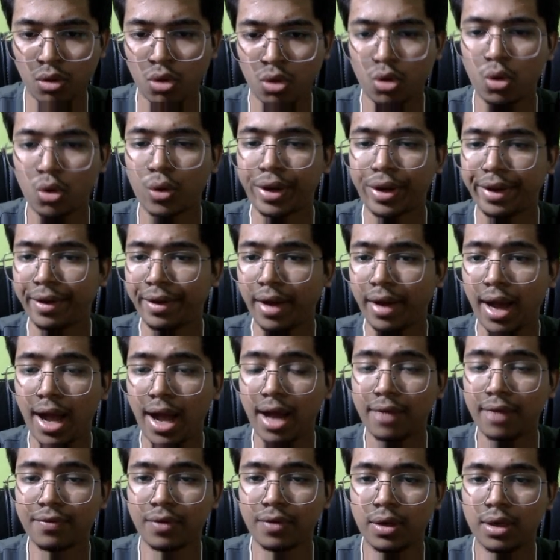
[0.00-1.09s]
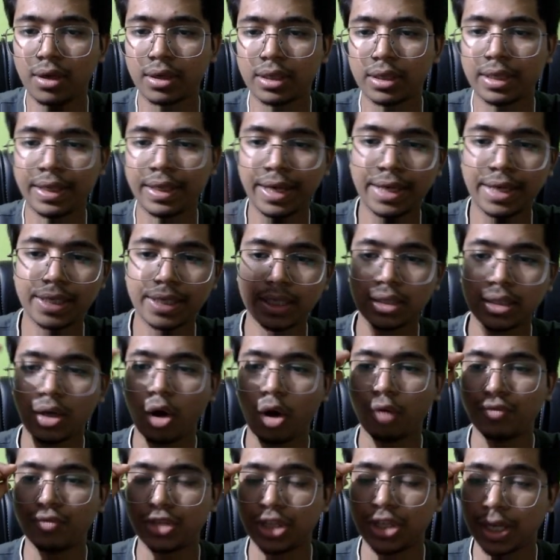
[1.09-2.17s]
So okay, I have created the
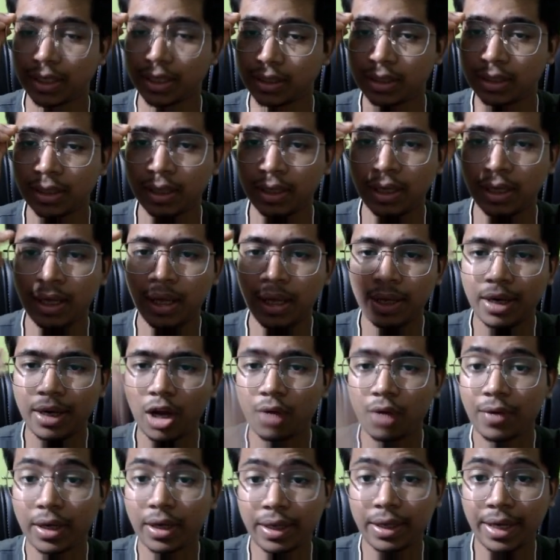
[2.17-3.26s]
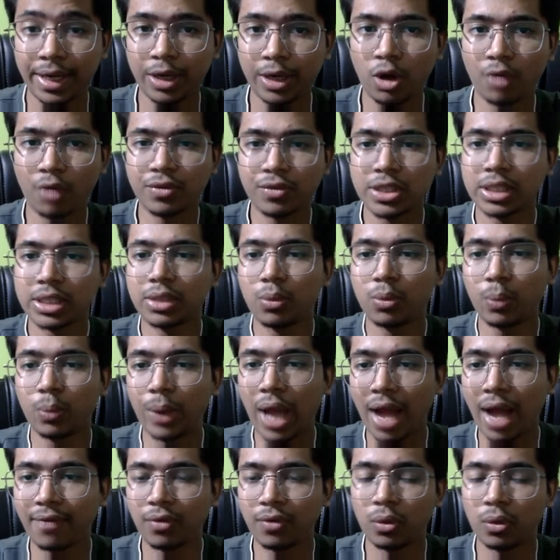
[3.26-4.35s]
object. Now after creating object,
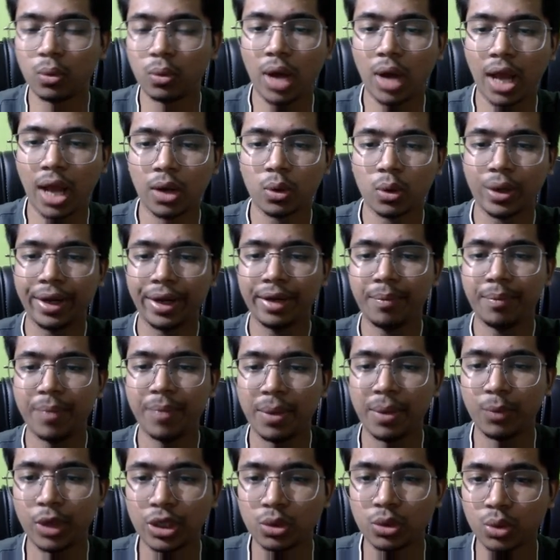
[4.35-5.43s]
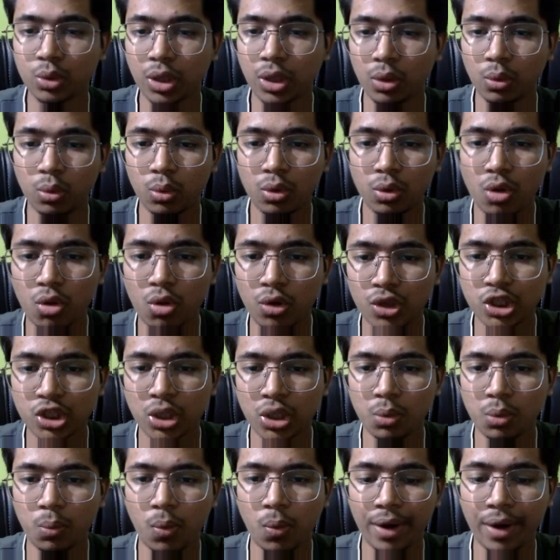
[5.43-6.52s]
we have to allocate memory to the root.
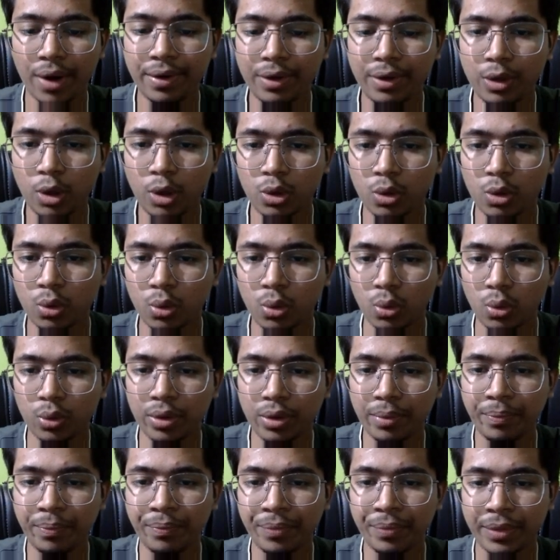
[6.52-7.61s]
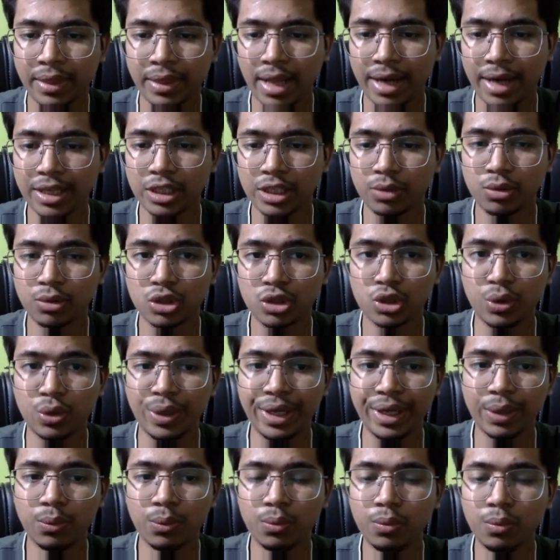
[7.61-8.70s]
Solution 1.root, that is equals to
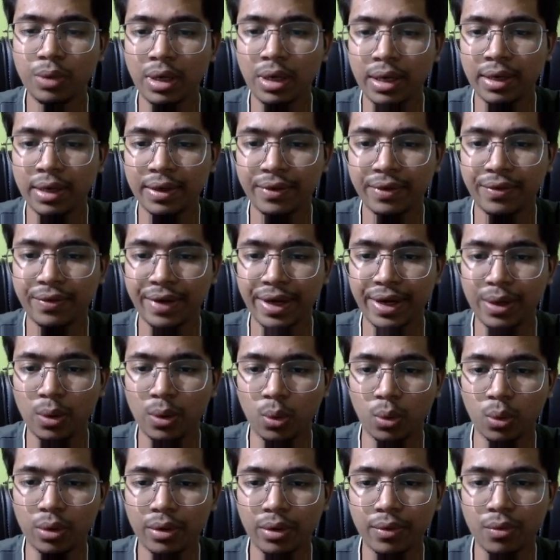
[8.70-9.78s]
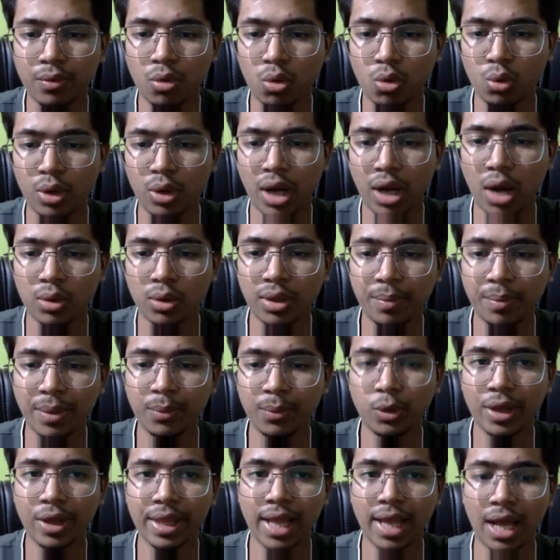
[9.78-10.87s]
new tree node. So now the
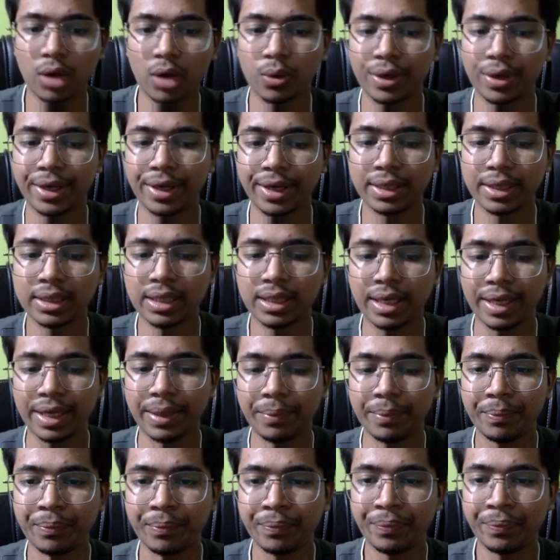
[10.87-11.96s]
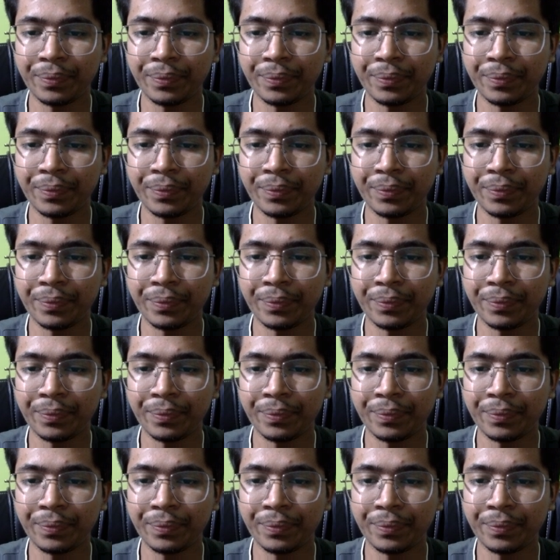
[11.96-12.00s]
memory is allocated 3.